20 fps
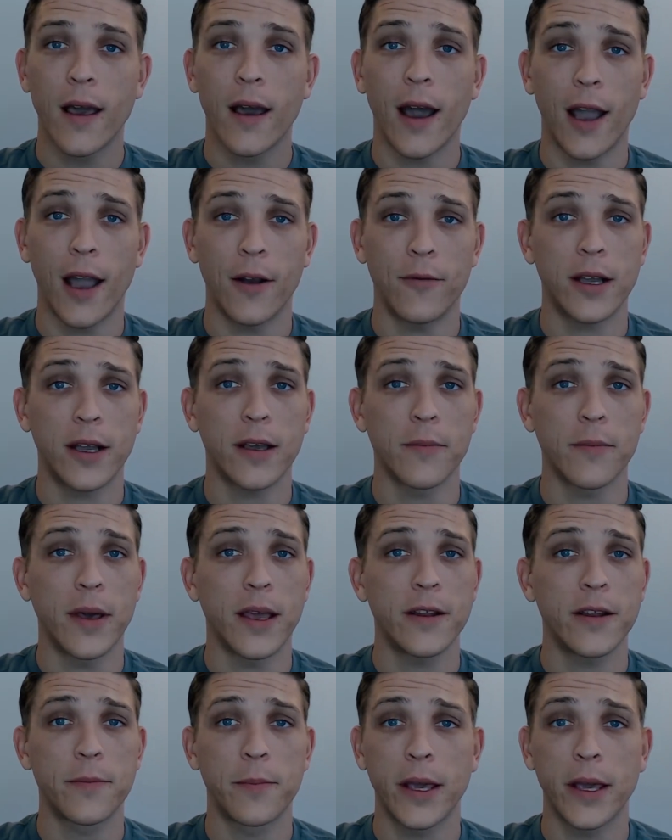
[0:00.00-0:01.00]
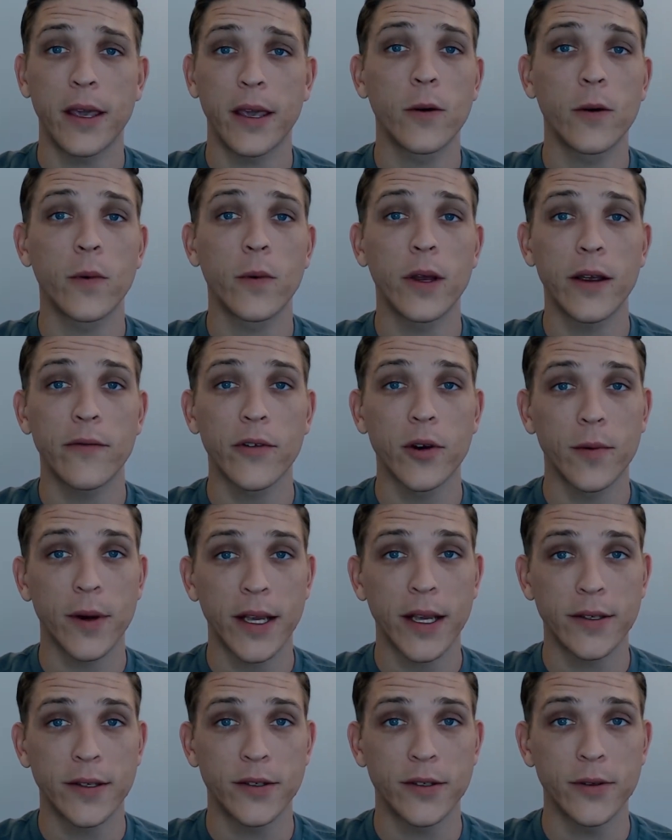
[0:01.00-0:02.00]
I recommend picking whatever
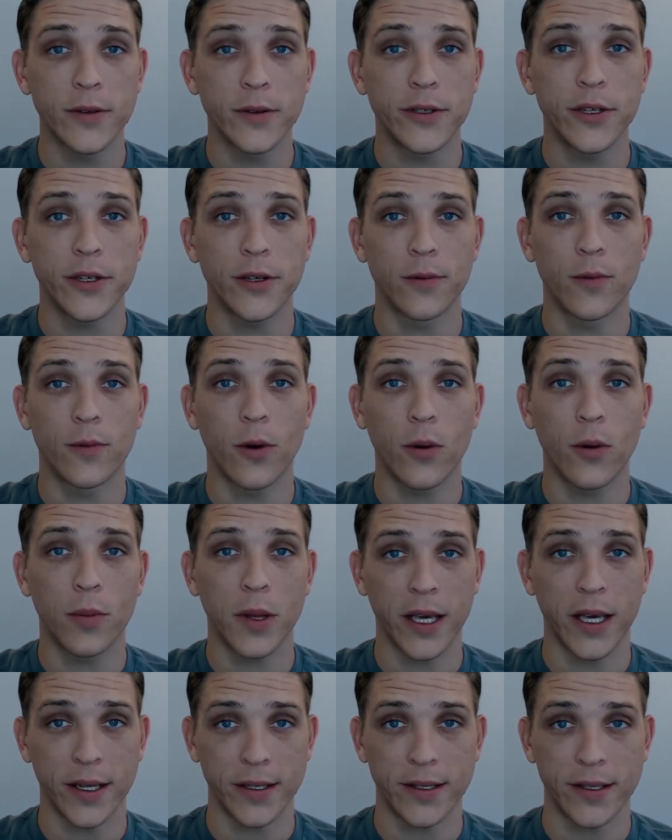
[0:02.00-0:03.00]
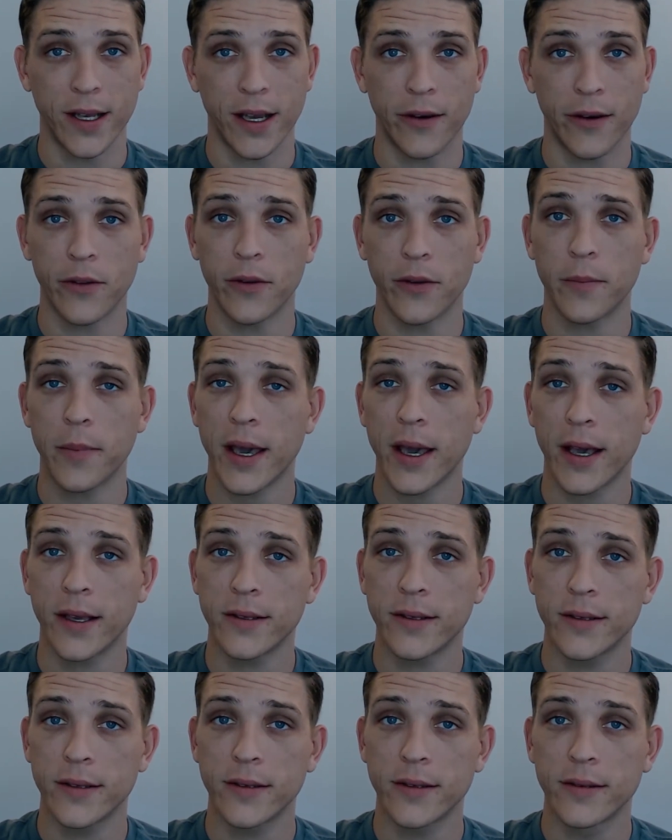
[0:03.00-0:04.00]
race suits your role-playing style the
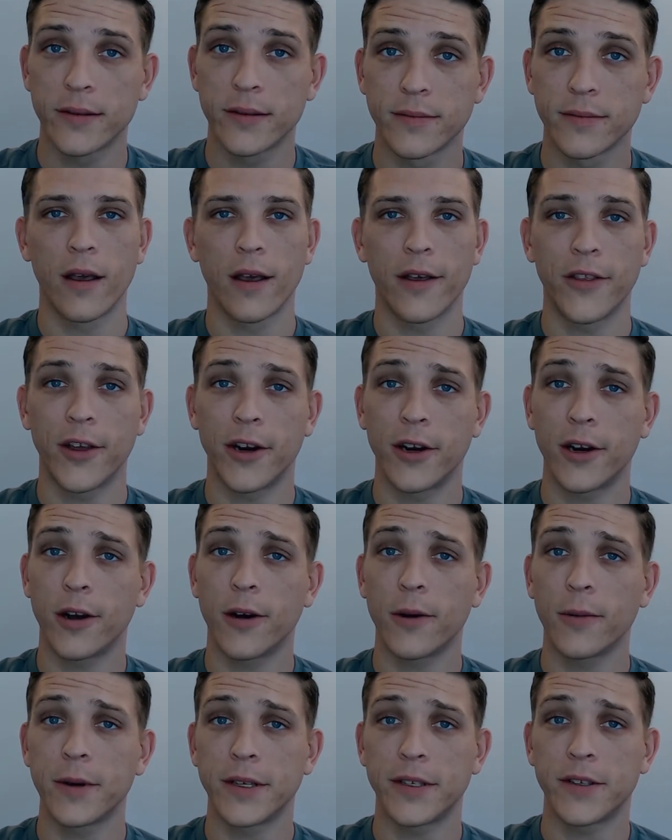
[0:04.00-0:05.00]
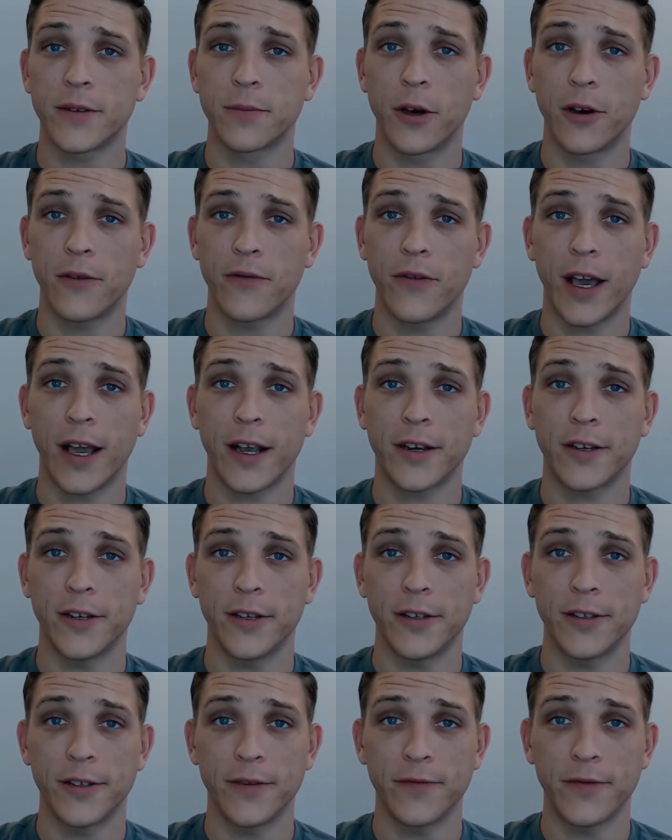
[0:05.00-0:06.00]
best. There are always small
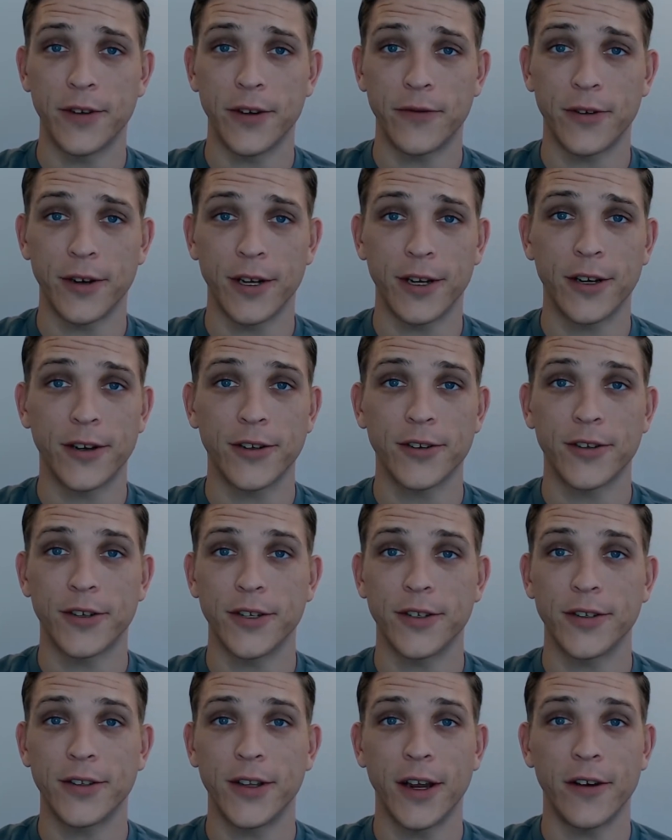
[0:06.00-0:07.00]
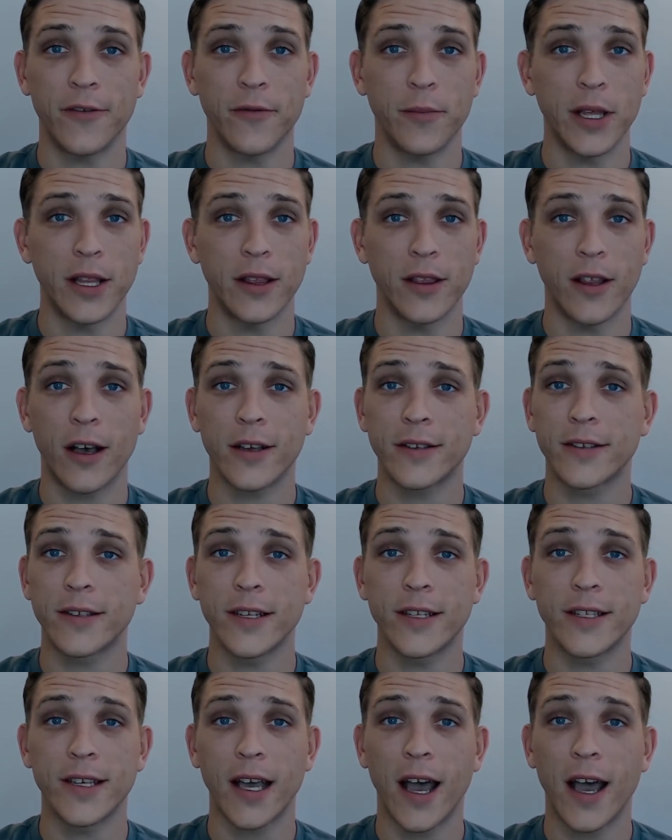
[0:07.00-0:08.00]
factions of different cultures that have been lost
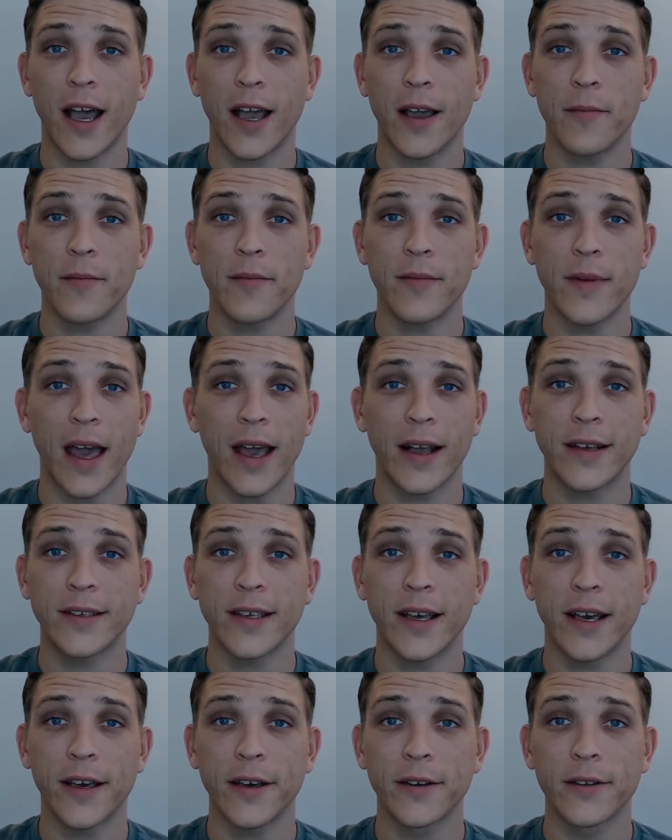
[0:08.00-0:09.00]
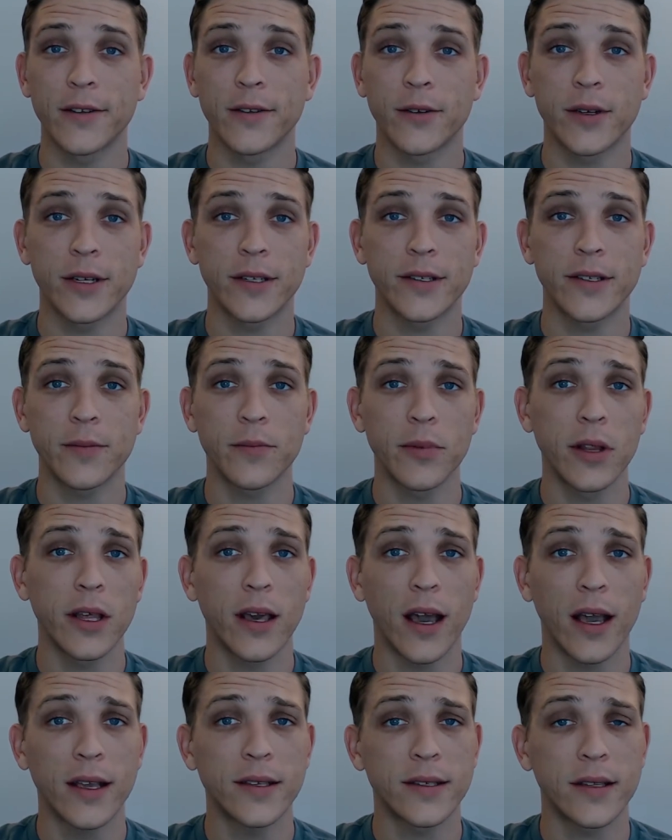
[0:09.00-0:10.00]
to time, exiled, or
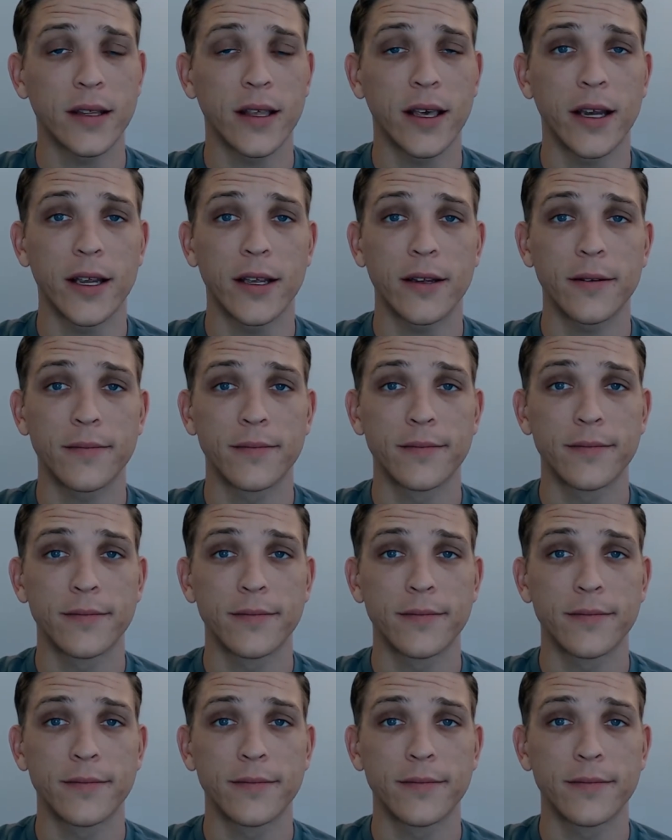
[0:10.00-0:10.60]
simply isolated.